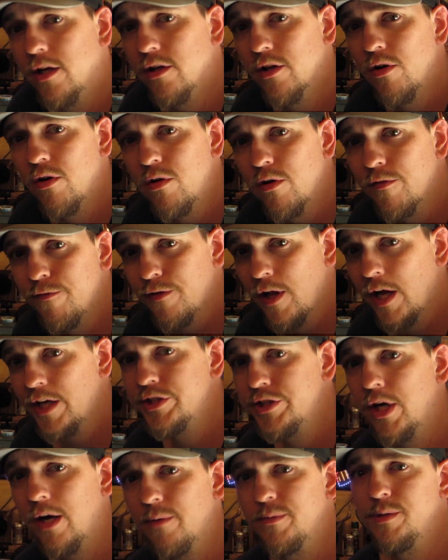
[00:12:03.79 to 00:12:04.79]
a local fly
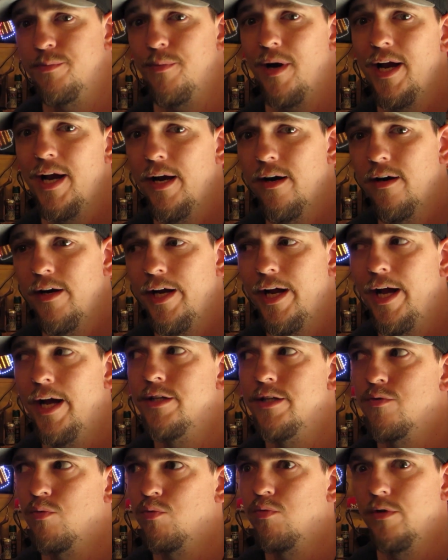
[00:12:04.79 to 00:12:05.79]
shop to my area,
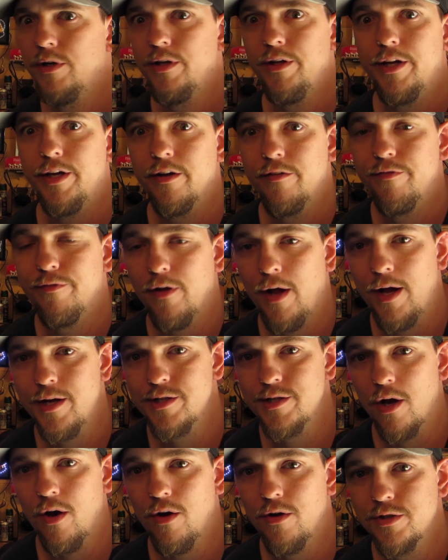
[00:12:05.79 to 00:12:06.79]
has really good
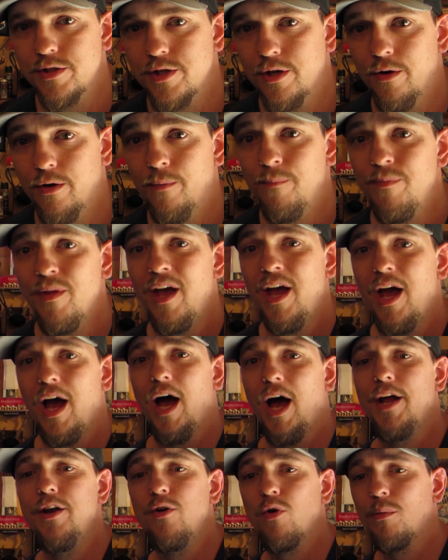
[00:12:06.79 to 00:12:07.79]
flies also.
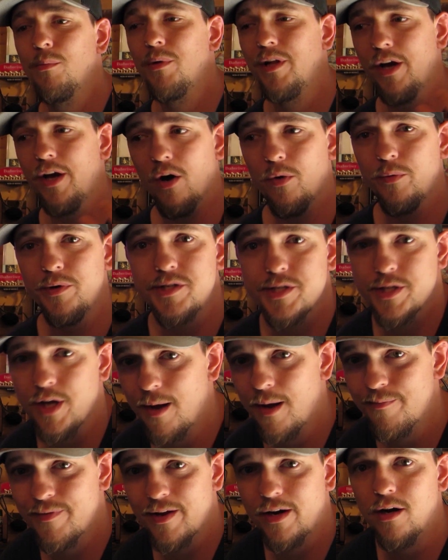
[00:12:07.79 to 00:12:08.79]
I normally always
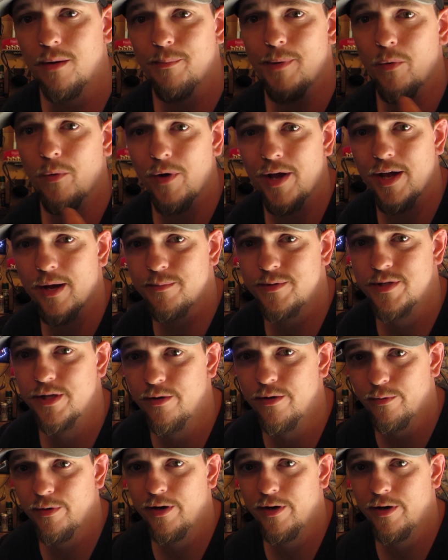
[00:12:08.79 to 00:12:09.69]
stop there on my way up to the